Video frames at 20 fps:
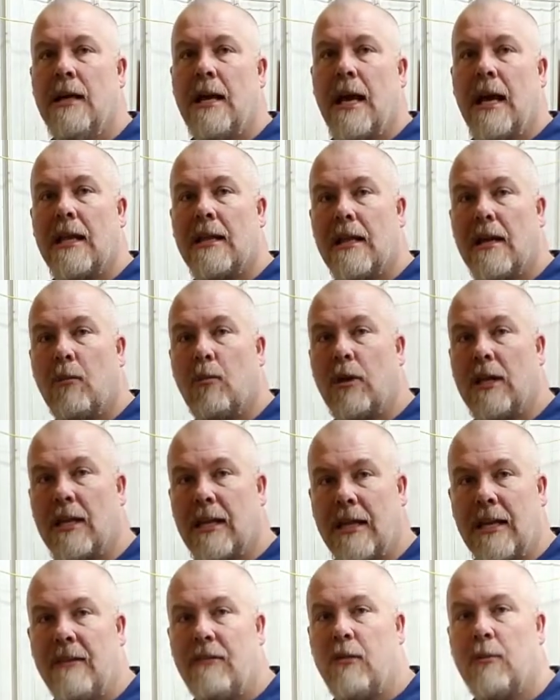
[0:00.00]
and then we
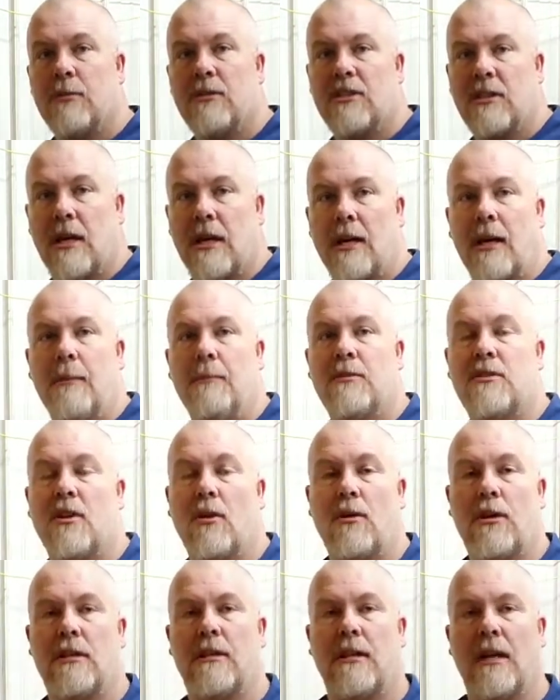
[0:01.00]
leave them set up
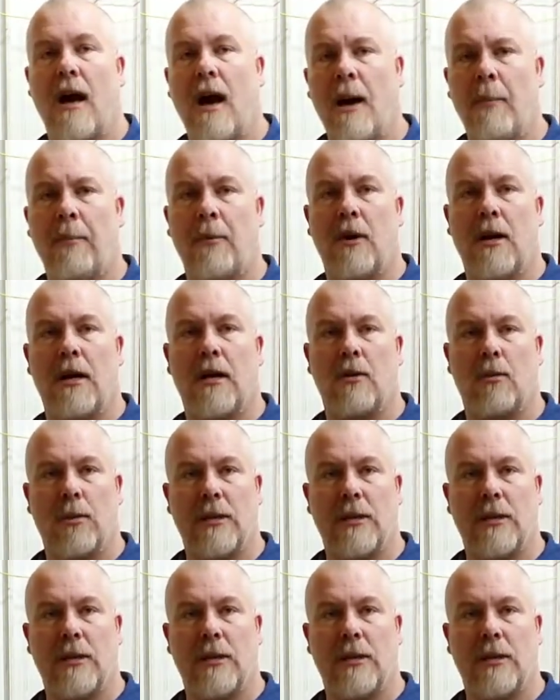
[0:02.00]
so that the operator,